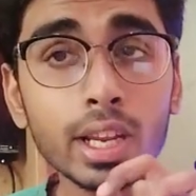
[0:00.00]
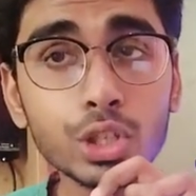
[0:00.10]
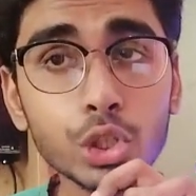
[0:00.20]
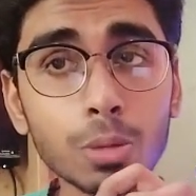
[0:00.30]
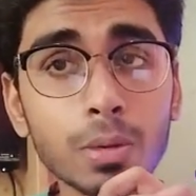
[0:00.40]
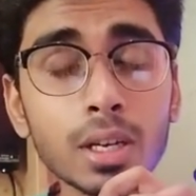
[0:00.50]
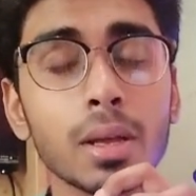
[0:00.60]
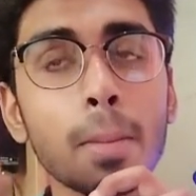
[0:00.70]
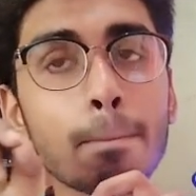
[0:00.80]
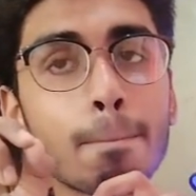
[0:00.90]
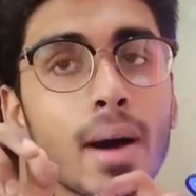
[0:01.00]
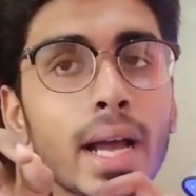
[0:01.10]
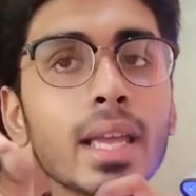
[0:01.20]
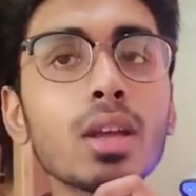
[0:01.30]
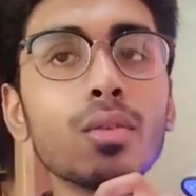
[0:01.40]
In German,
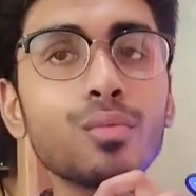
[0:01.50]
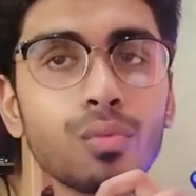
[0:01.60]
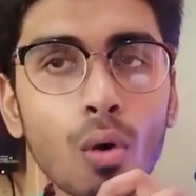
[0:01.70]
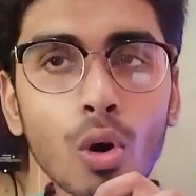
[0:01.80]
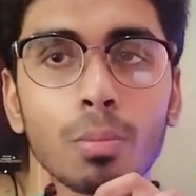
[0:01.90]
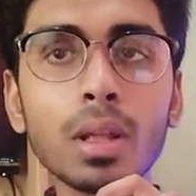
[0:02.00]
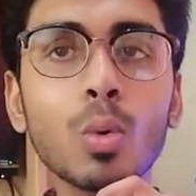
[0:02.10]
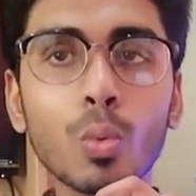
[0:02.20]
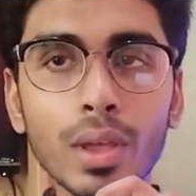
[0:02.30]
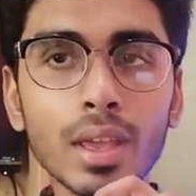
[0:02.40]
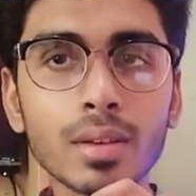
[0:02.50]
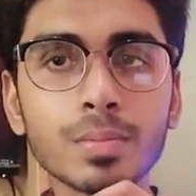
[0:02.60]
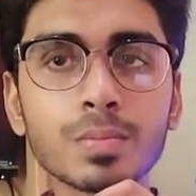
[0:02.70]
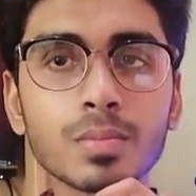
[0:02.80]
by formal way.